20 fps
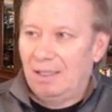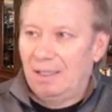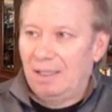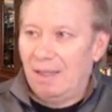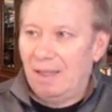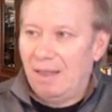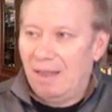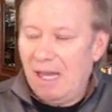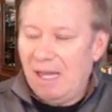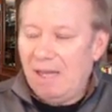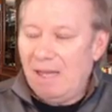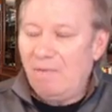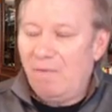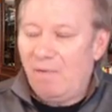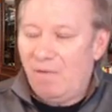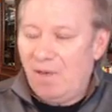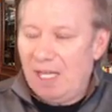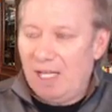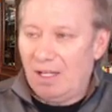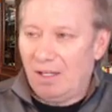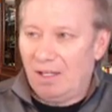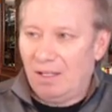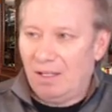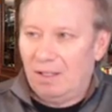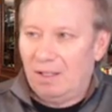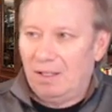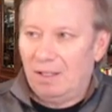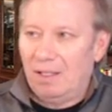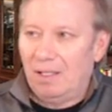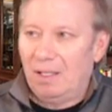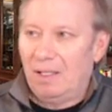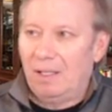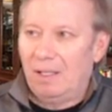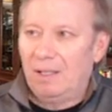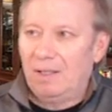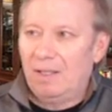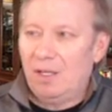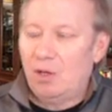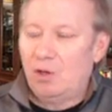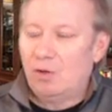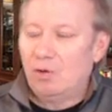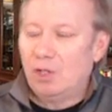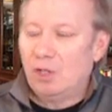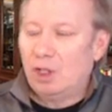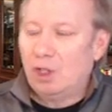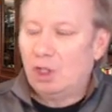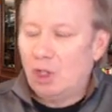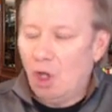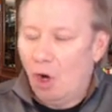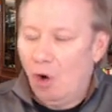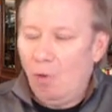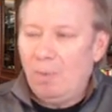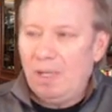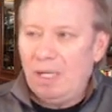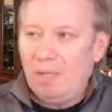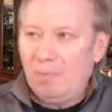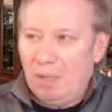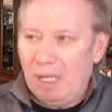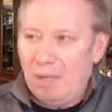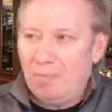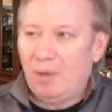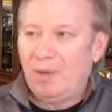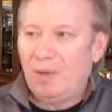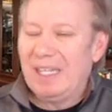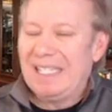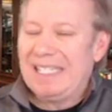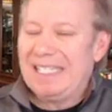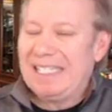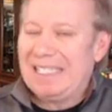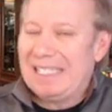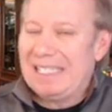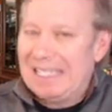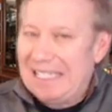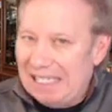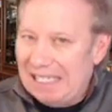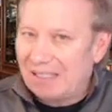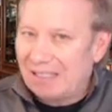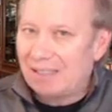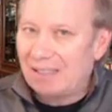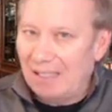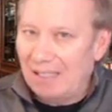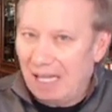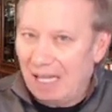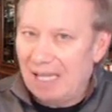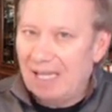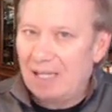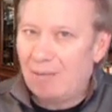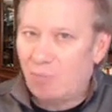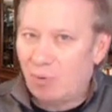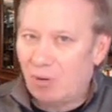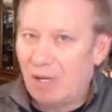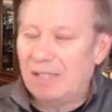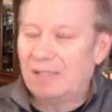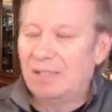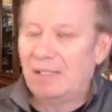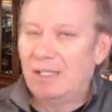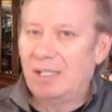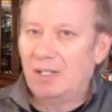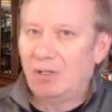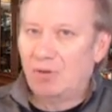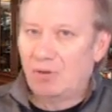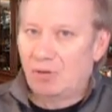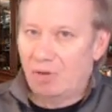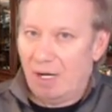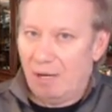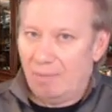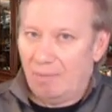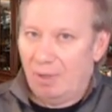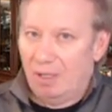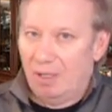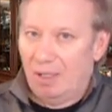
They feel that there are so many people that dislike President Trump